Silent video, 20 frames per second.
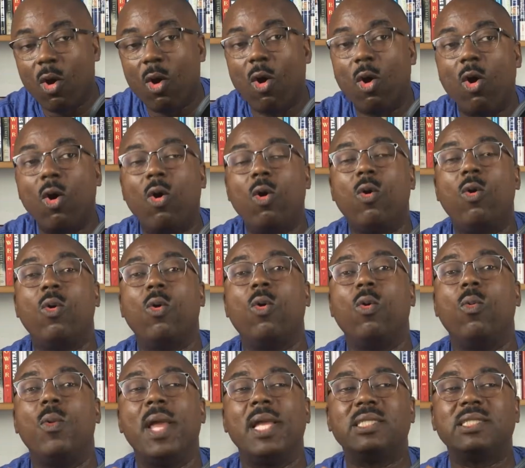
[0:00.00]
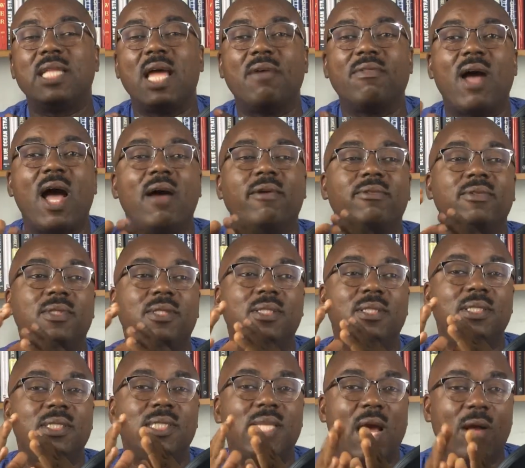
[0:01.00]
or where staff have
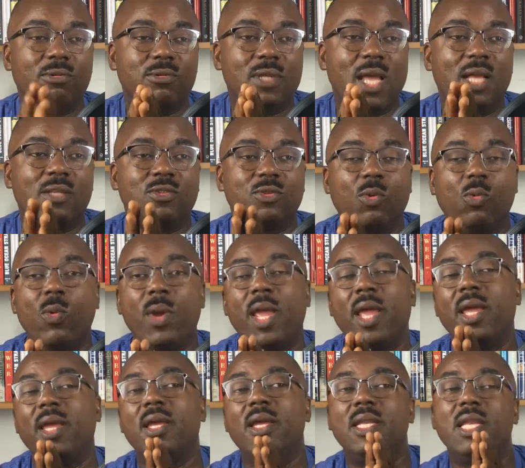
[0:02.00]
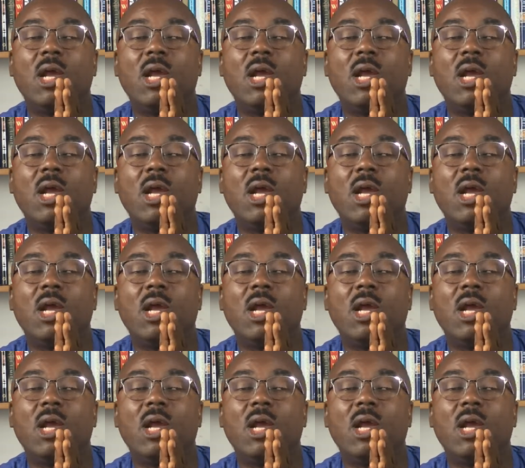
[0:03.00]
doubt as to where